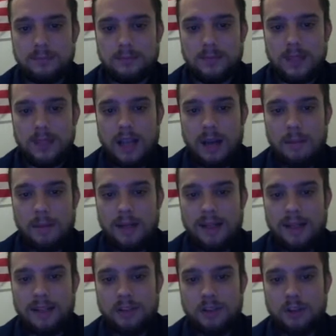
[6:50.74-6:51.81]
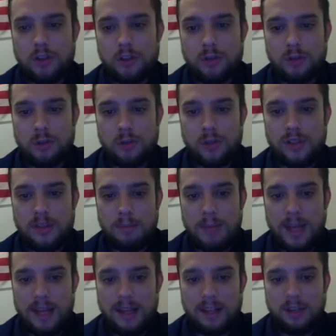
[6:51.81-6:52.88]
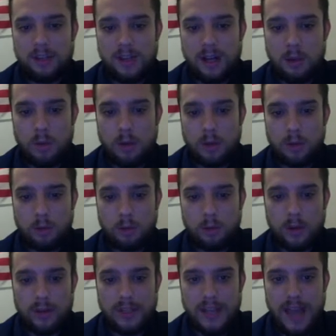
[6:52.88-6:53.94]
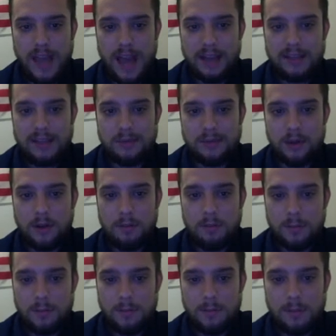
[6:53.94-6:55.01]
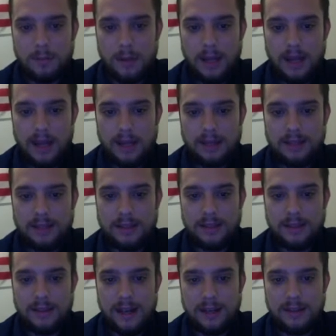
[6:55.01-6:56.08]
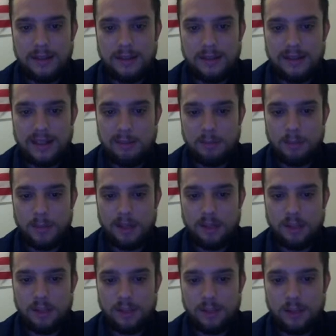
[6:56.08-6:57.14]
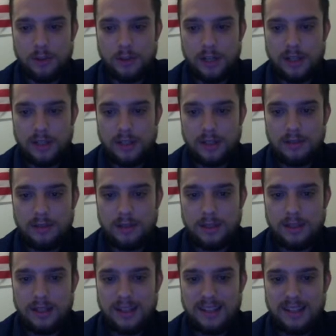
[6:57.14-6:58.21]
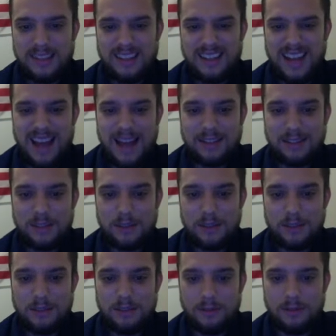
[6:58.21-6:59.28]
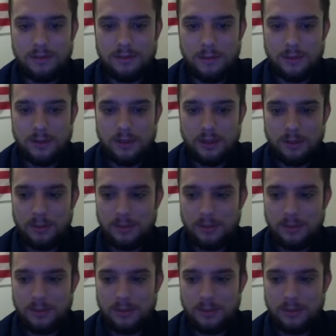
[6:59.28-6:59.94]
I'm going to choose the page that I want to run the ads from, and that is the sample page I just created. It's going to ask you to view the terms and